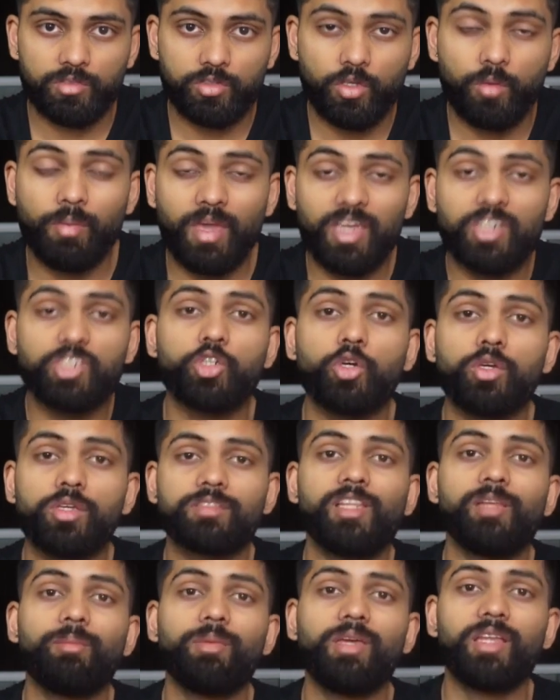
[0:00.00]
So make sure
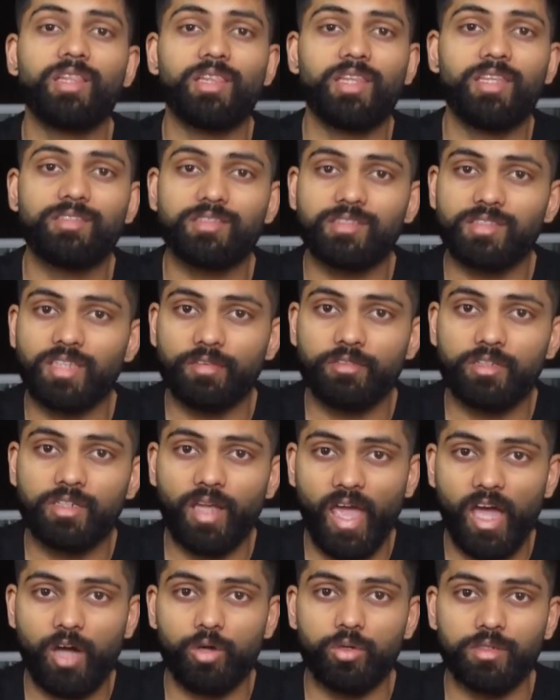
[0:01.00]
you're sleeping at least
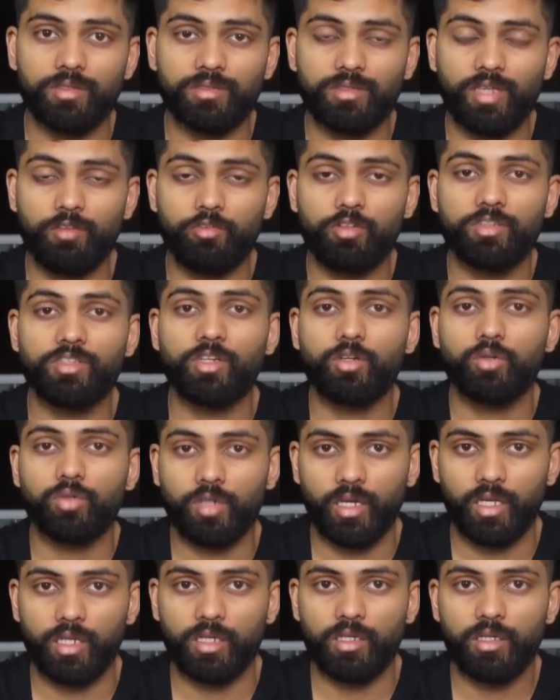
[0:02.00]
7 hours every single
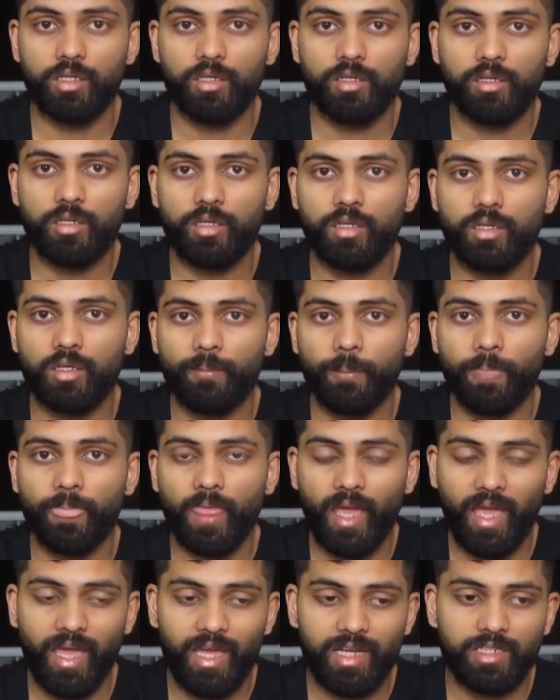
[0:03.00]
night.
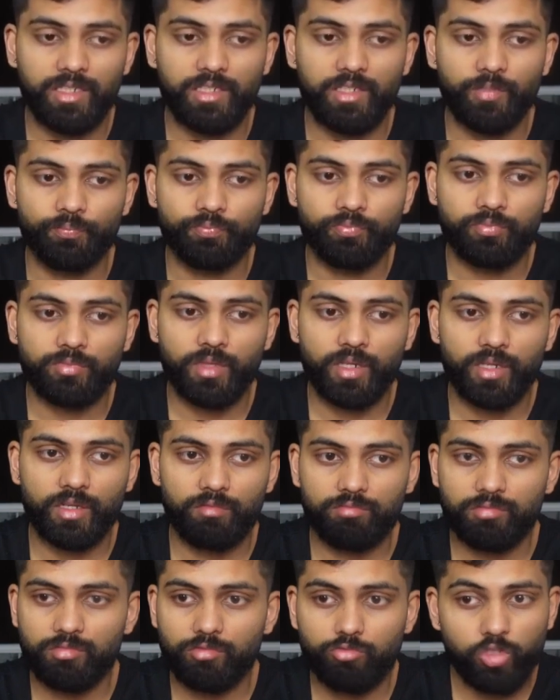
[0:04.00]
And
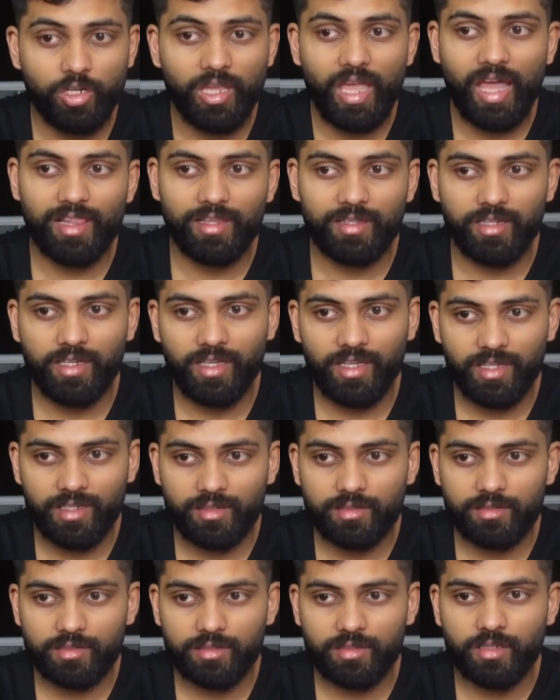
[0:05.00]
reality
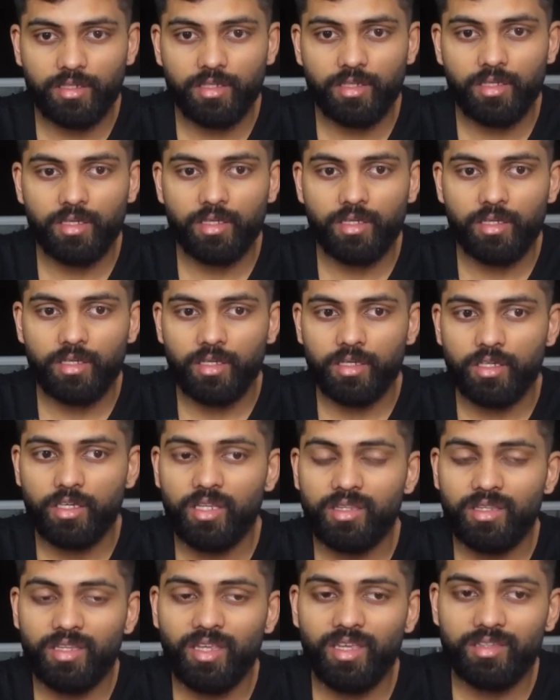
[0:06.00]
is,
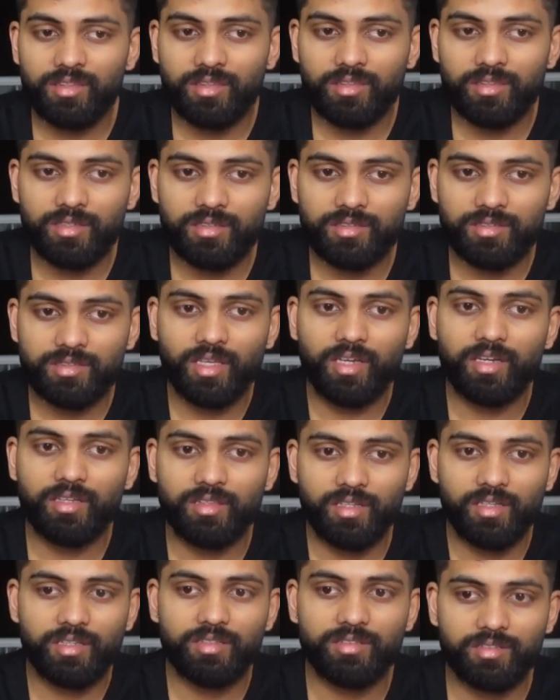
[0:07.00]
you need to
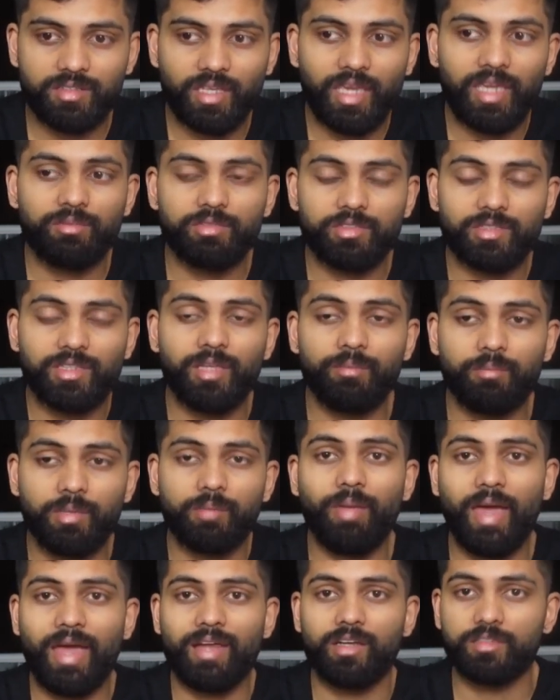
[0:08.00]
stick to the same
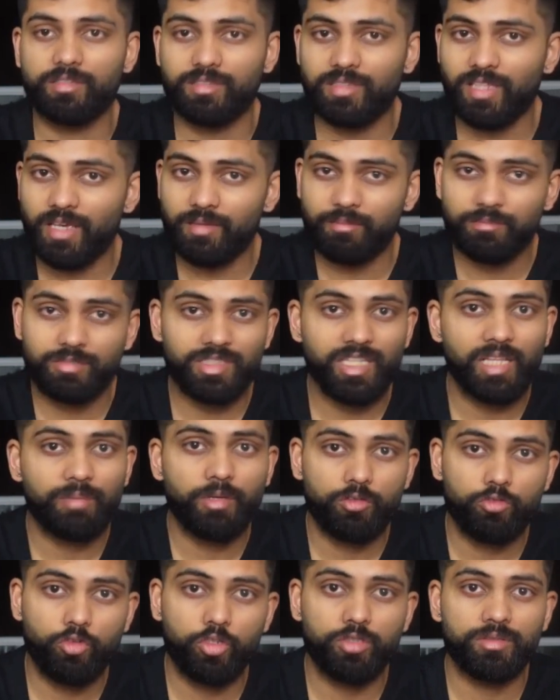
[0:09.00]
sleeping pattern, same
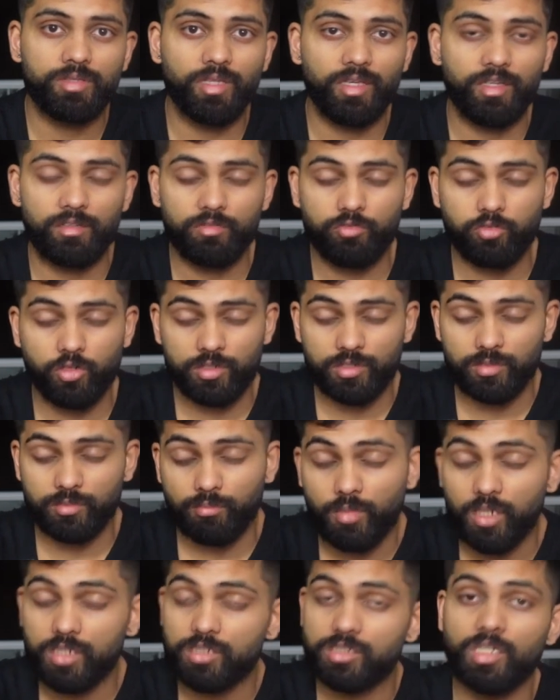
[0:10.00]
sleeping routine for as
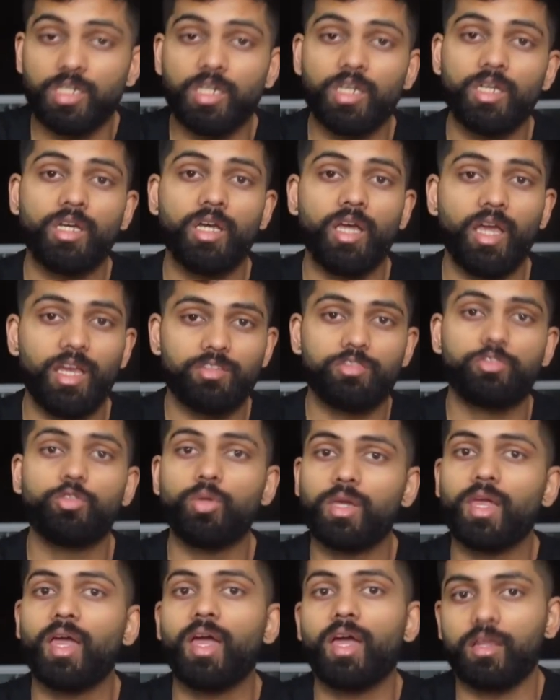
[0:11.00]
much as
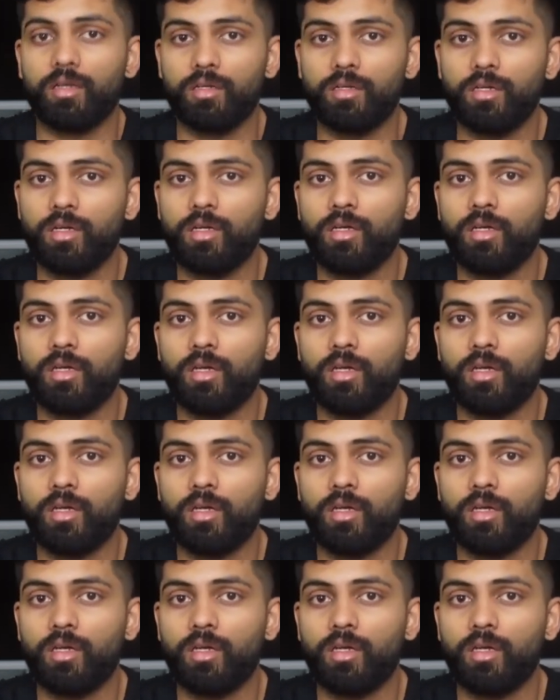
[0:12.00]
you can.